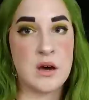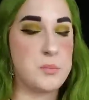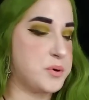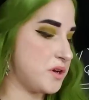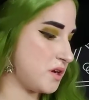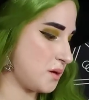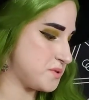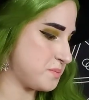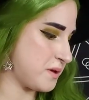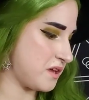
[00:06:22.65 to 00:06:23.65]
I'll put it up
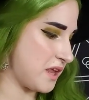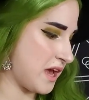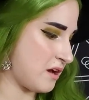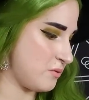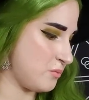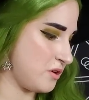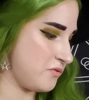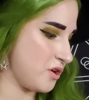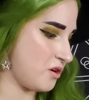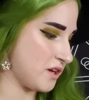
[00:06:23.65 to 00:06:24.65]
spelled out and one of
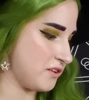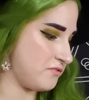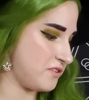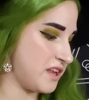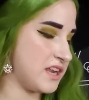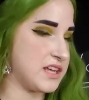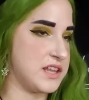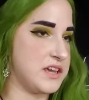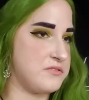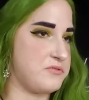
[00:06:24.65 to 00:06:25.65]
y'all can
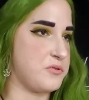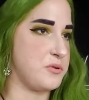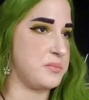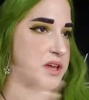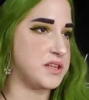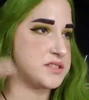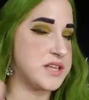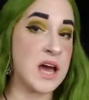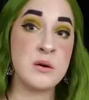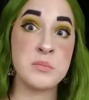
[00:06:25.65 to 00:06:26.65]
phonetically inform me down